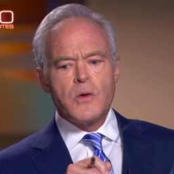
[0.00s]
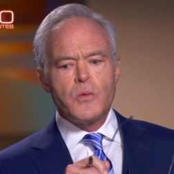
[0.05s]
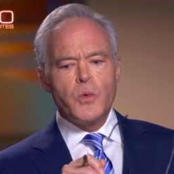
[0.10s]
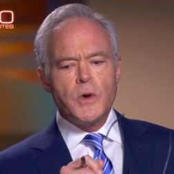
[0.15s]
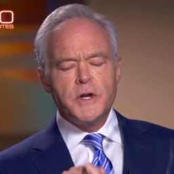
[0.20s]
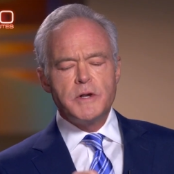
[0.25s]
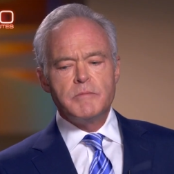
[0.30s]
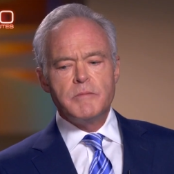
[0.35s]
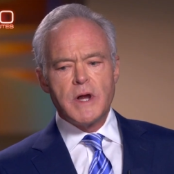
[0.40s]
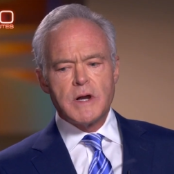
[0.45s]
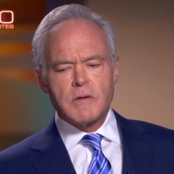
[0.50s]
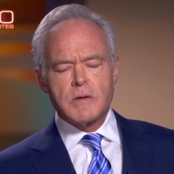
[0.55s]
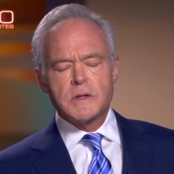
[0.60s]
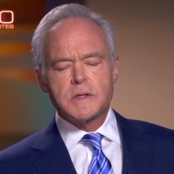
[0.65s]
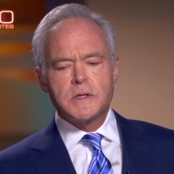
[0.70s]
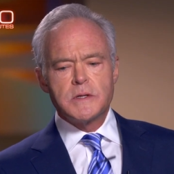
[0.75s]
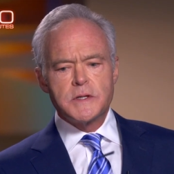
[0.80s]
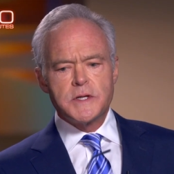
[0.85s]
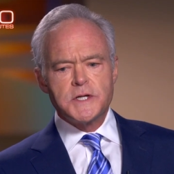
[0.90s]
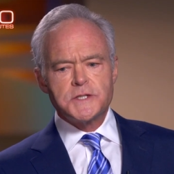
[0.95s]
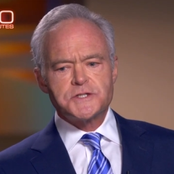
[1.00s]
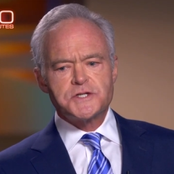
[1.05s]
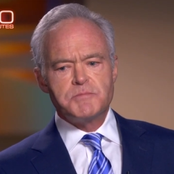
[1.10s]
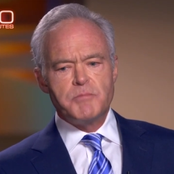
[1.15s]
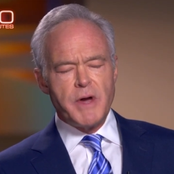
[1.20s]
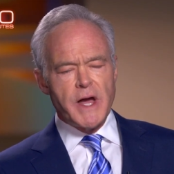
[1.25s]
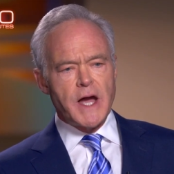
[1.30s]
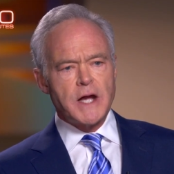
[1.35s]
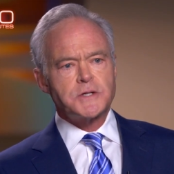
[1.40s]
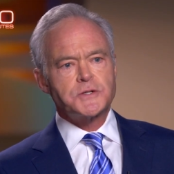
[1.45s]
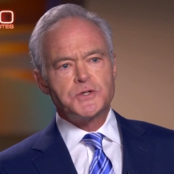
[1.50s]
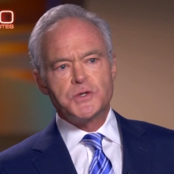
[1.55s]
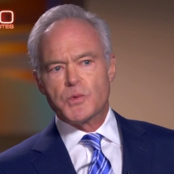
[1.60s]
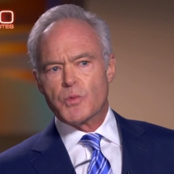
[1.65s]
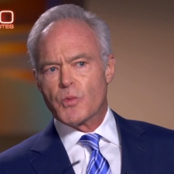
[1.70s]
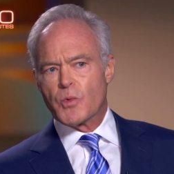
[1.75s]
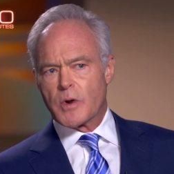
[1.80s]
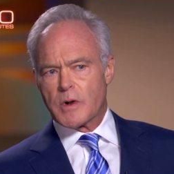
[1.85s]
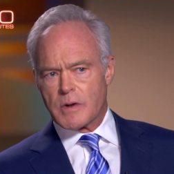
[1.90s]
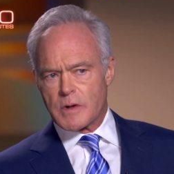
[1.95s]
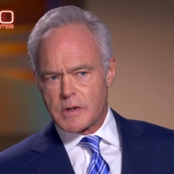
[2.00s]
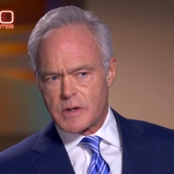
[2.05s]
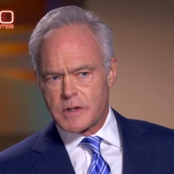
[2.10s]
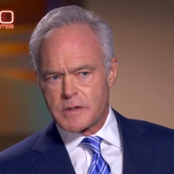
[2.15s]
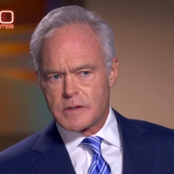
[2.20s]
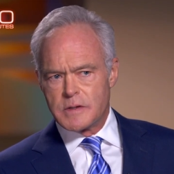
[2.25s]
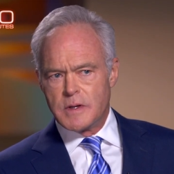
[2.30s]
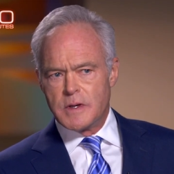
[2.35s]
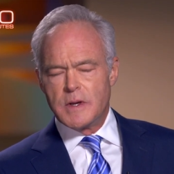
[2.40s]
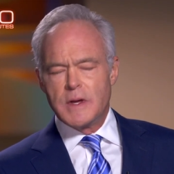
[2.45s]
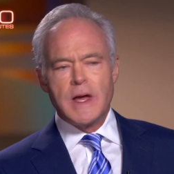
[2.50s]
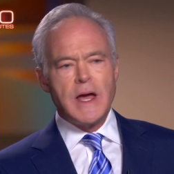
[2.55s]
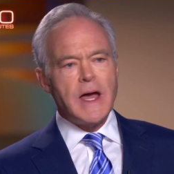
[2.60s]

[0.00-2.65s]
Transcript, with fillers: When America gets back to work,